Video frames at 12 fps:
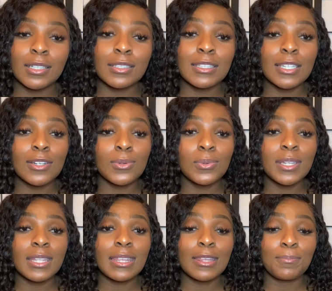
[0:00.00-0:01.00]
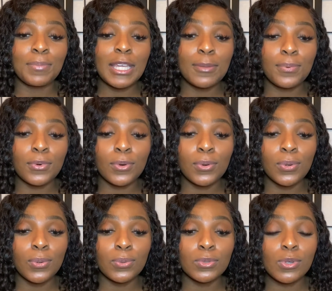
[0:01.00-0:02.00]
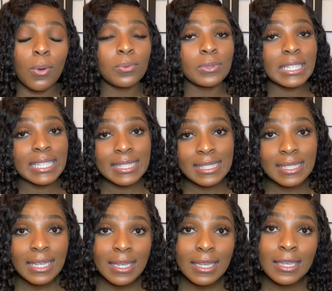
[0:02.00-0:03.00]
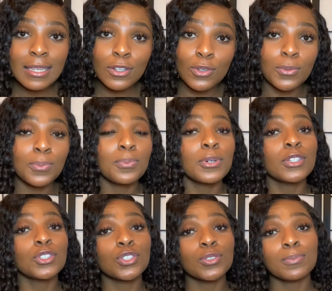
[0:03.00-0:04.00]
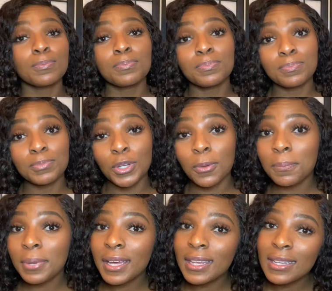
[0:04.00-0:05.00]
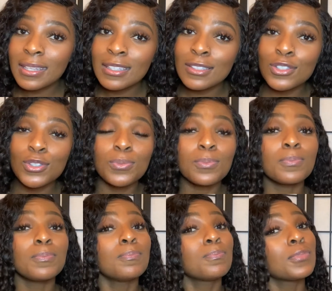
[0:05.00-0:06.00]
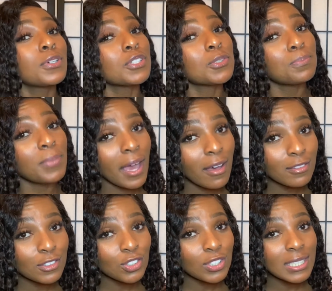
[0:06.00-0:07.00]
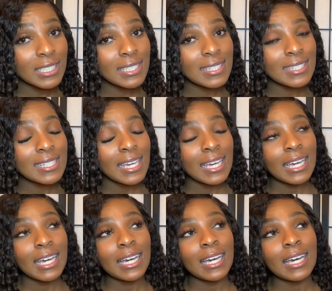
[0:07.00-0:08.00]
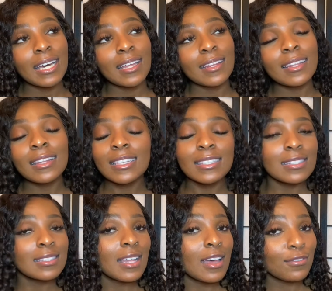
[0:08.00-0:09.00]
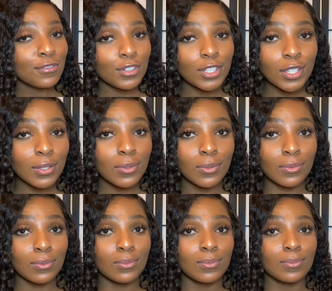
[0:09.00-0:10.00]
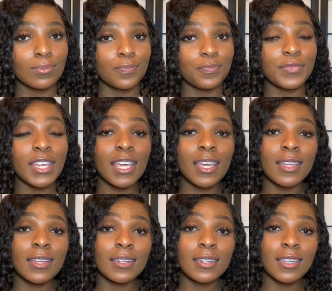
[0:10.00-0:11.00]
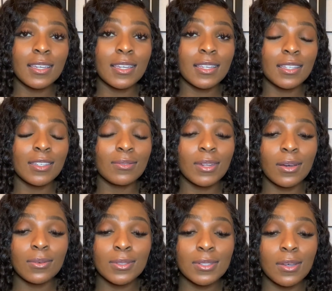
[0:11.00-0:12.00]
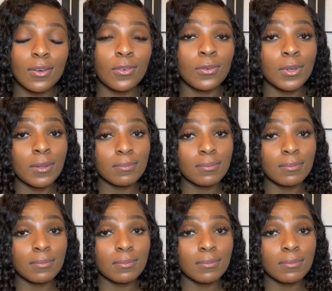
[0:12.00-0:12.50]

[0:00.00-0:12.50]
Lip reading: deal with people who don't listen, who push your buttons, who push boundaries, then this is not for you. And, so